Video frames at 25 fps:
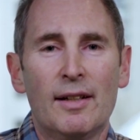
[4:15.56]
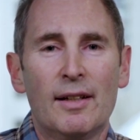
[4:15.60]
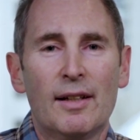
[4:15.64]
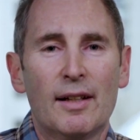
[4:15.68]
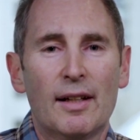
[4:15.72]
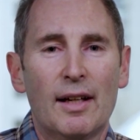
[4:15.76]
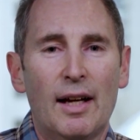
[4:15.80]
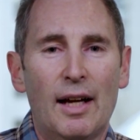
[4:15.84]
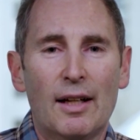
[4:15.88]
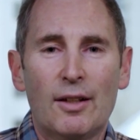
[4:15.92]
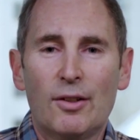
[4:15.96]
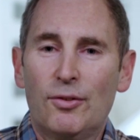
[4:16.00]

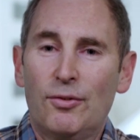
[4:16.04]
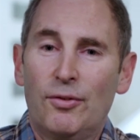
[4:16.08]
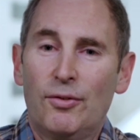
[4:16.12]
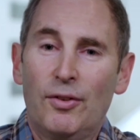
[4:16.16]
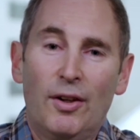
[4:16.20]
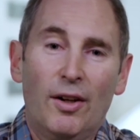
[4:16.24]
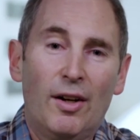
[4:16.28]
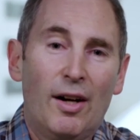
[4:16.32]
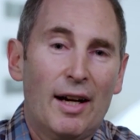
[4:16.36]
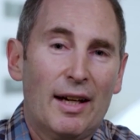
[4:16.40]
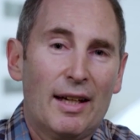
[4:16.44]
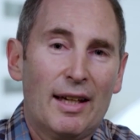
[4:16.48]
I just feel
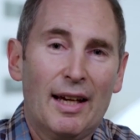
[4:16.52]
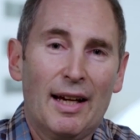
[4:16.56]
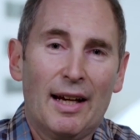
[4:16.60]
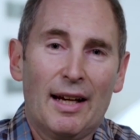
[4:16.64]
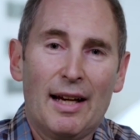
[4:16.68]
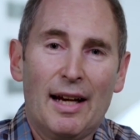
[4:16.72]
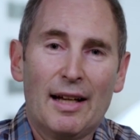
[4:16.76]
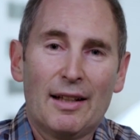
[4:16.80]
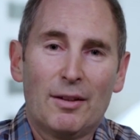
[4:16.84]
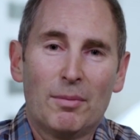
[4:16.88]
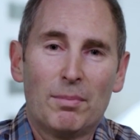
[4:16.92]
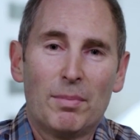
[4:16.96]
lucky I
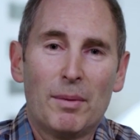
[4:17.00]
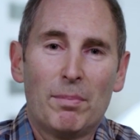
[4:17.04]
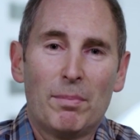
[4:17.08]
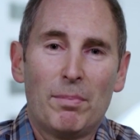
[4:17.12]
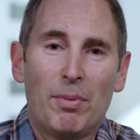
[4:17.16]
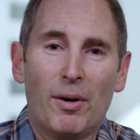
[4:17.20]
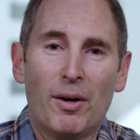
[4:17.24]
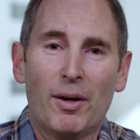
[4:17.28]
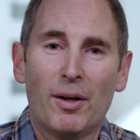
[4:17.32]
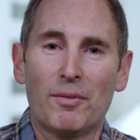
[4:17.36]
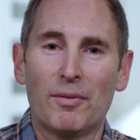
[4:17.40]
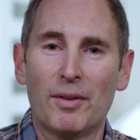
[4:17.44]
got to be
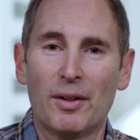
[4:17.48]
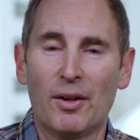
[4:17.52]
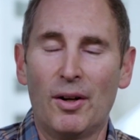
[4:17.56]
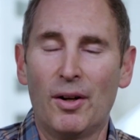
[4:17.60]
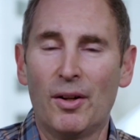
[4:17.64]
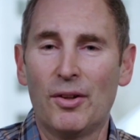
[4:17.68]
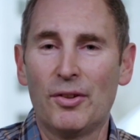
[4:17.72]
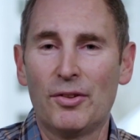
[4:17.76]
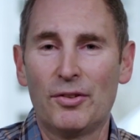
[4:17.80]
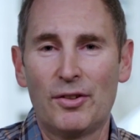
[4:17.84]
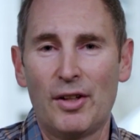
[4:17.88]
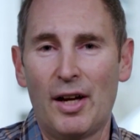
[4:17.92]
part of it all
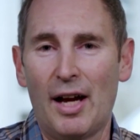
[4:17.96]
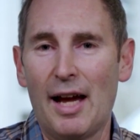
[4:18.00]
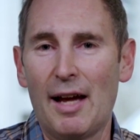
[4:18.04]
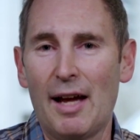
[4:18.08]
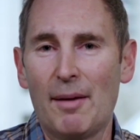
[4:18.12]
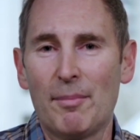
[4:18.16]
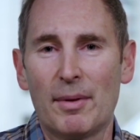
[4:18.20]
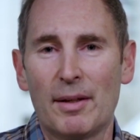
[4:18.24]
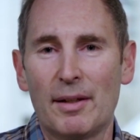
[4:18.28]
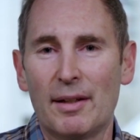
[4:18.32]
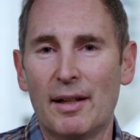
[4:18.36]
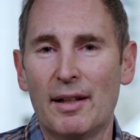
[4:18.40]
this
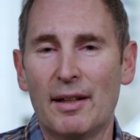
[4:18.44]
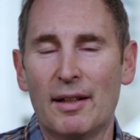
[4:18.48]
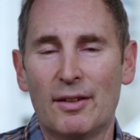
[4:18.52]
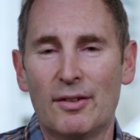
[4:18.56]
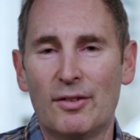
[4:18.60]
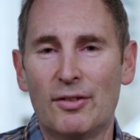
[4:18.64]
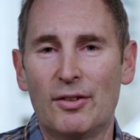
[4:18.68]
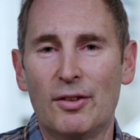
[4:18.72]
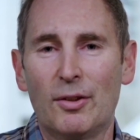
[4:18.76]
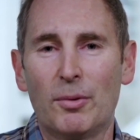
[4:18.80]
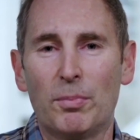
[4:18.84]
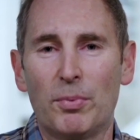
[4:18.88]
time, and it's
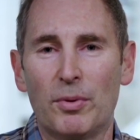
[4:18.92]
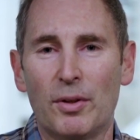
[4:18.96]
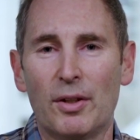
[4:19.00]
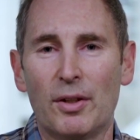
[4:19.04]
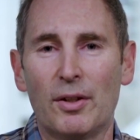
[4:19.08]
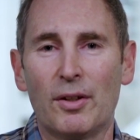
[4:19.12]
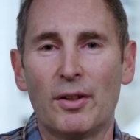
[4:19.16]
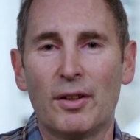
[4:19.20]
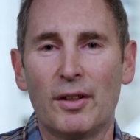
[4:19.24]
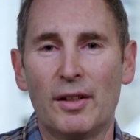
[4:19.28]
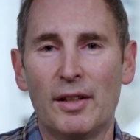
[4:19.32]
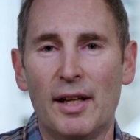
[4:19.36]
still pretty
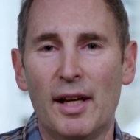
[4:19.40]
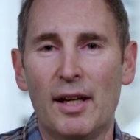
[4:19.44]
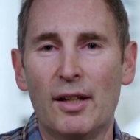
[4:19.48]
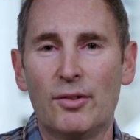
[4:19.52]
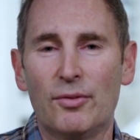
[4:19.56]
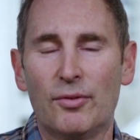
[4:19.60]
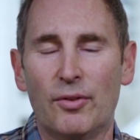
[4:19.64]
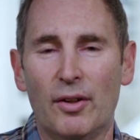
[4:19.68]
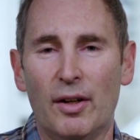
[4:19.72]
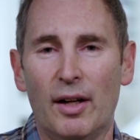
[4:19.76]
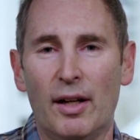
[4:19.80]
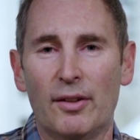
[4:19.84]
early days
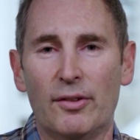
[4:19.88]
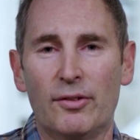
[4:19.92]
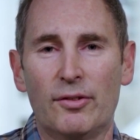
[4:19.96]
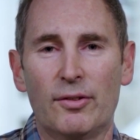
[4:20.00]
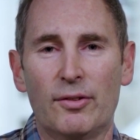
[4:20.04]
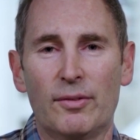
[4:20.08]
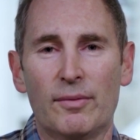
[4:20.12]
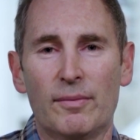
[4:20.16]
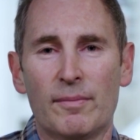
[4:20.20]
for us.